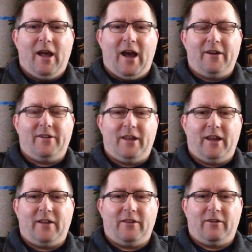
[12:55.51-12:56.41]
I just
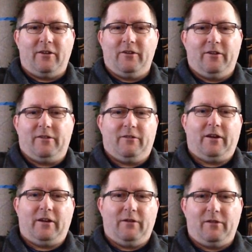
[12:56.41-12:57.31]
think they're clueless when
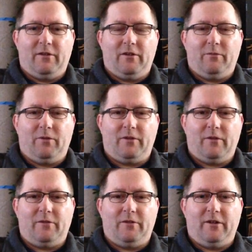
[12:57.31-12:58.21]
it comes to
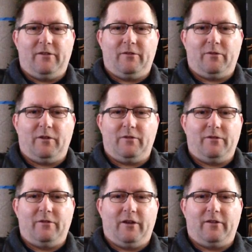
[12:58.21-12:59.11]
these
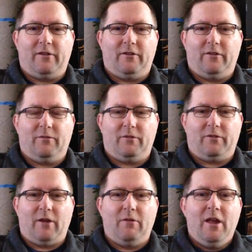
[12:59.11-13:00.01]
prescription drugs that they're
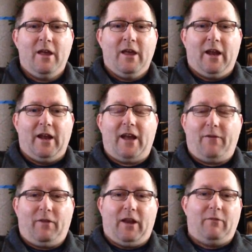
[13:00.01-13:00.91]
prescribed. And I
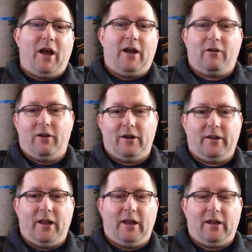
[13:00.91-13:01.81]
definitely am not going to
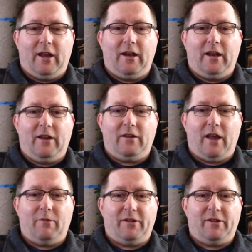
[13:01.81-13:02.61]
take any type of